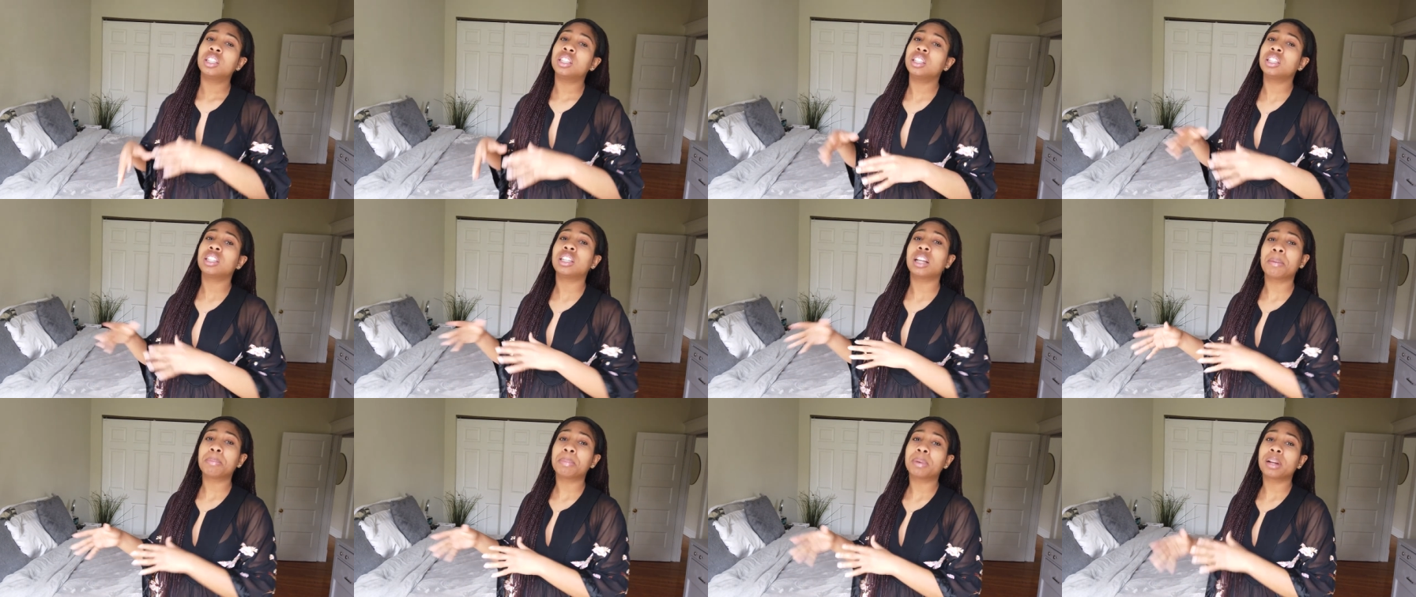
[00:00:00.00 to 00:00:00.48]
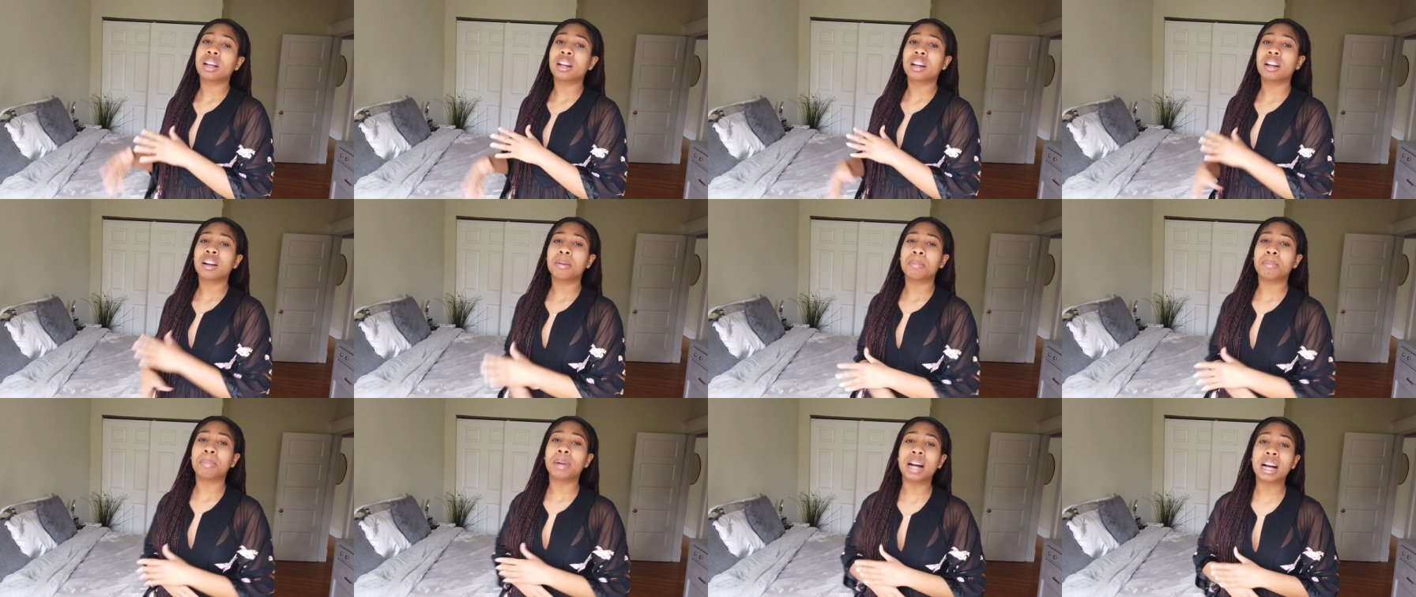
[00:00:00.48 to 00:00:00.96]
She's stepping out
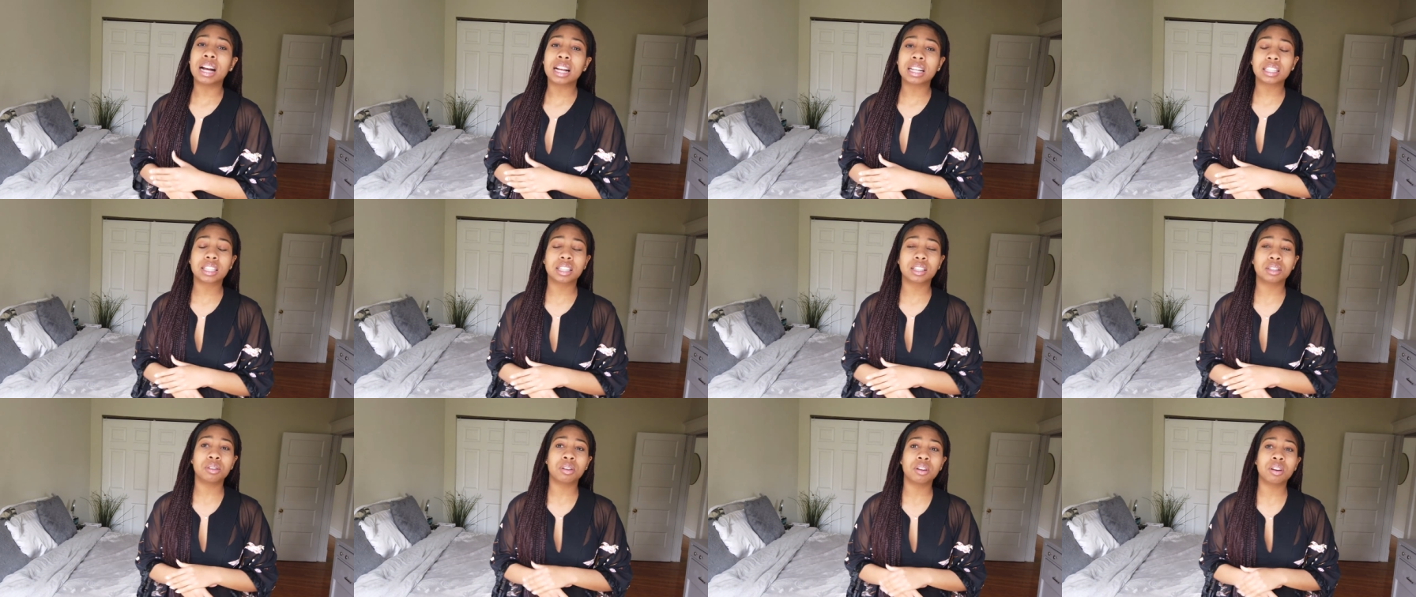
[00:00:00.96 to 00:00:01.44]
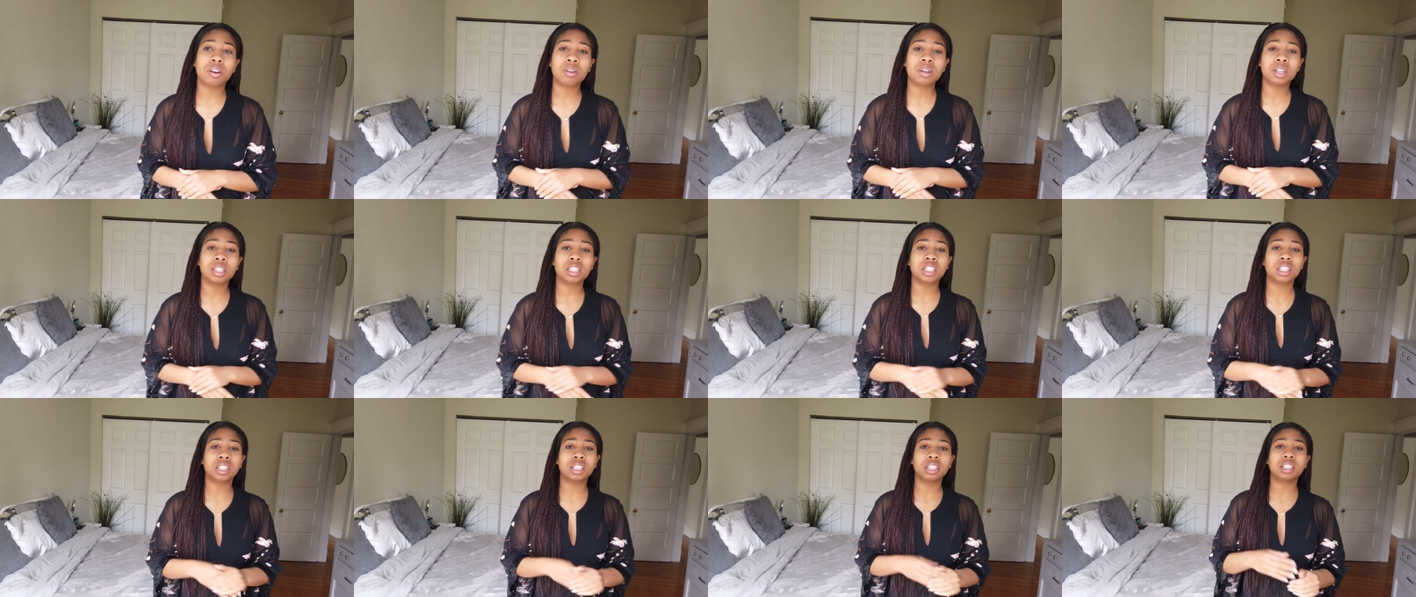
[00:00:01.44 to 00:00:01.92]
of her box, you know,
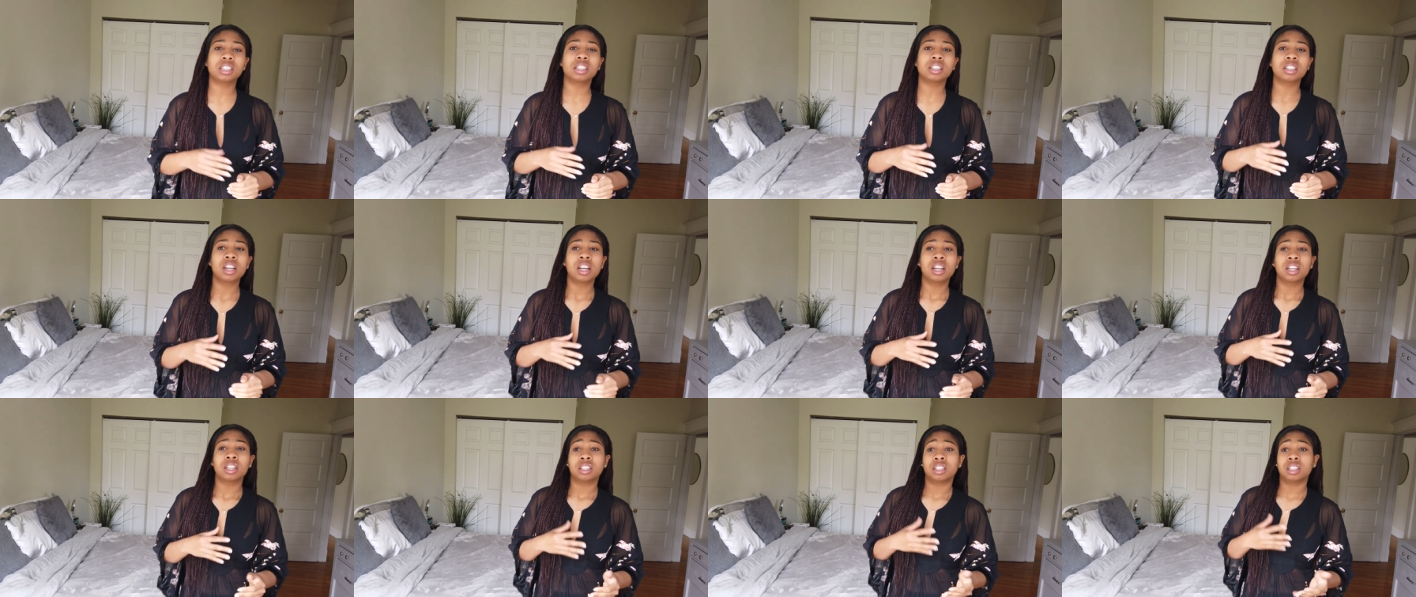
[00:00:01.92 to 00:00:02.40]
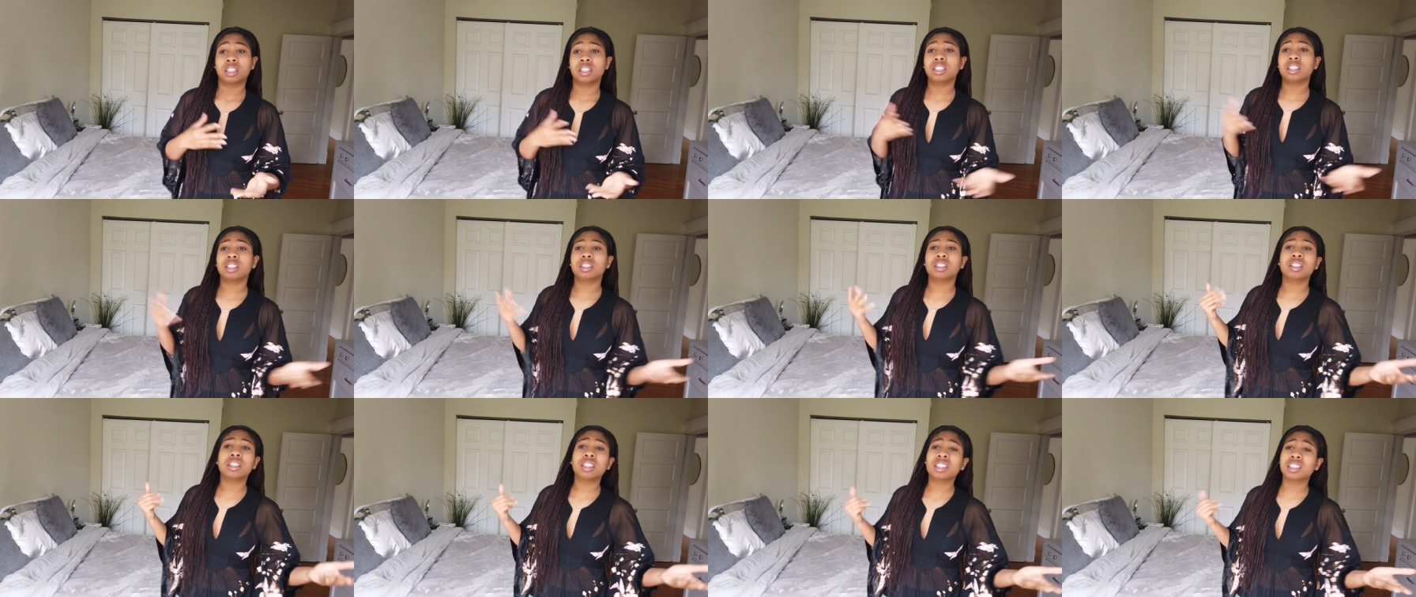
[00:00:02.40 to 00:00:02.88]
and she's
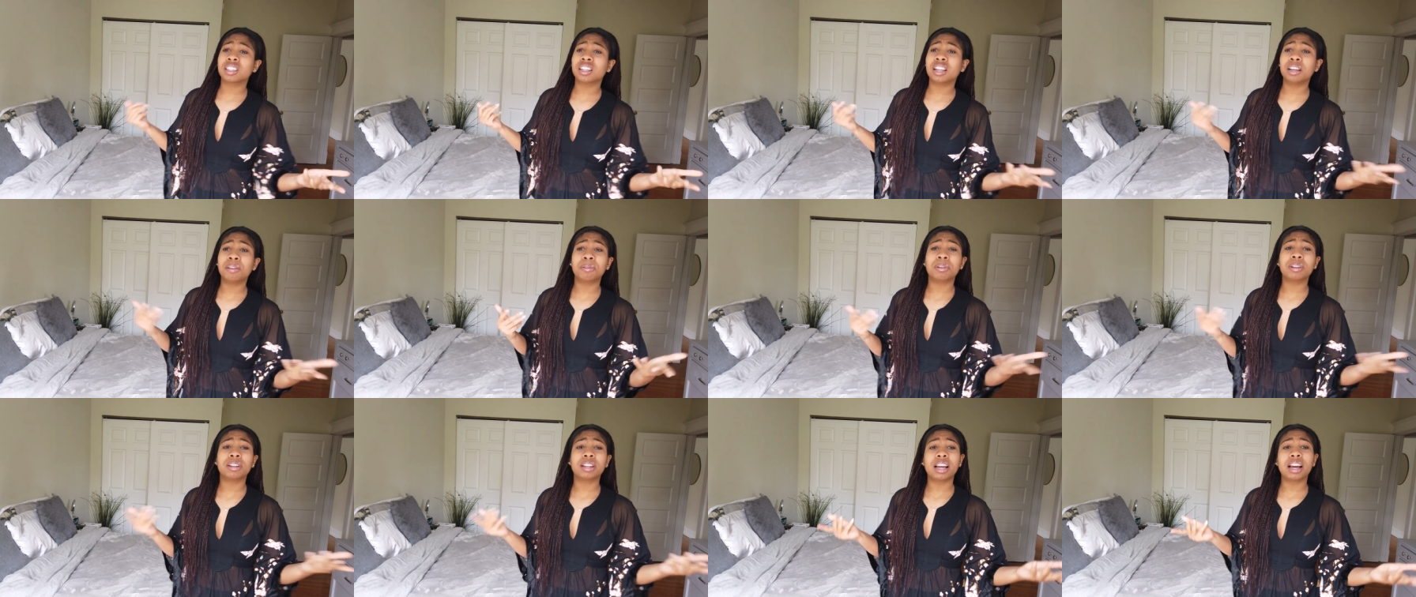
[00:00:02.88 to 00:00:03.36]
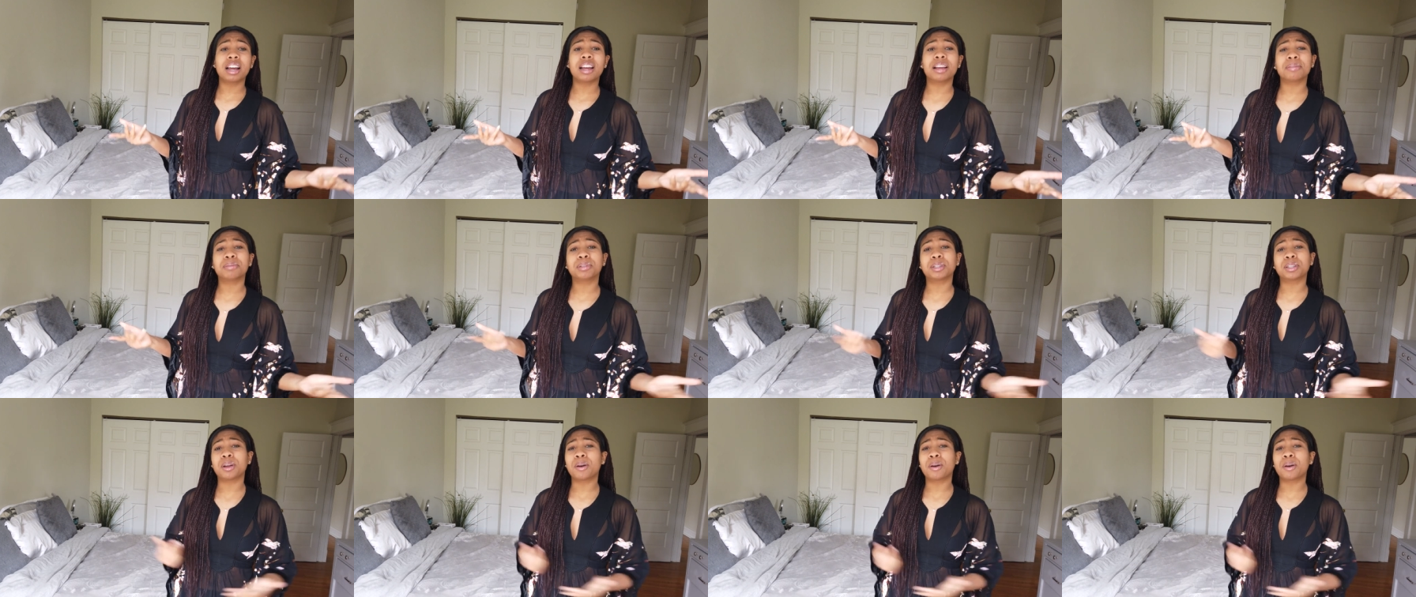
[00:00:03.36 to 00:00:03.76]
she's just living life.